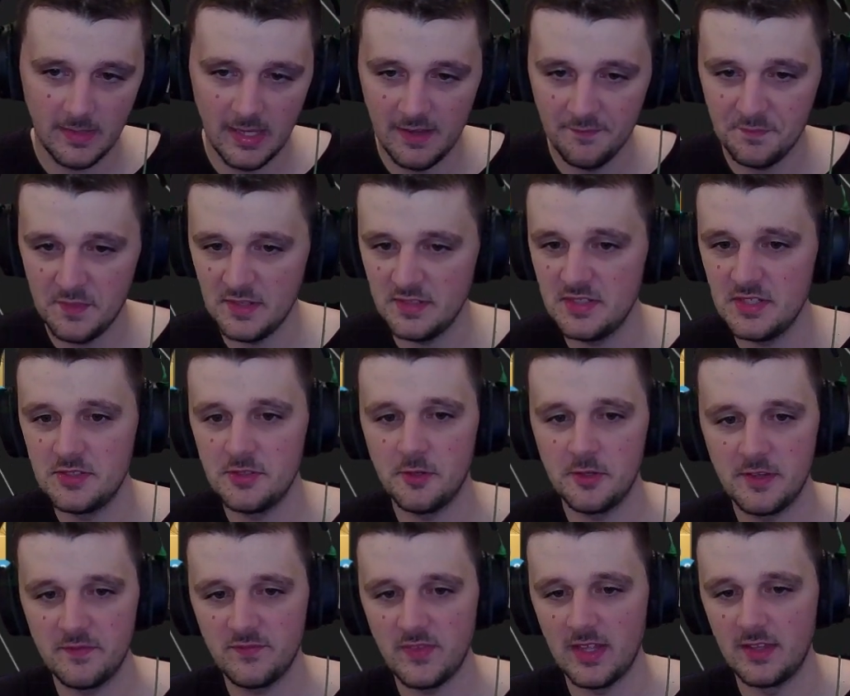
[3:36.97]
If this is
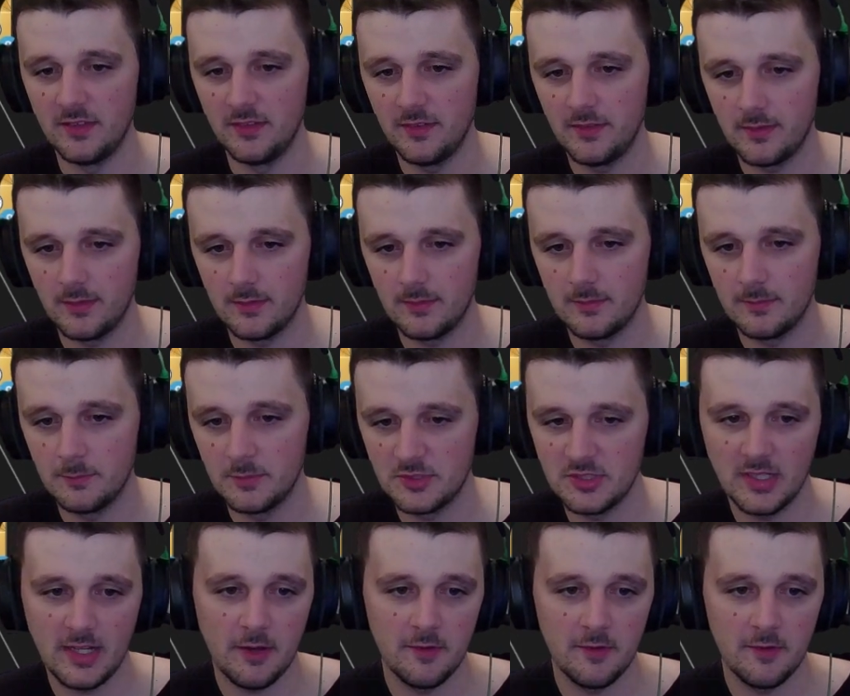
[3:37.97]
your defence, which I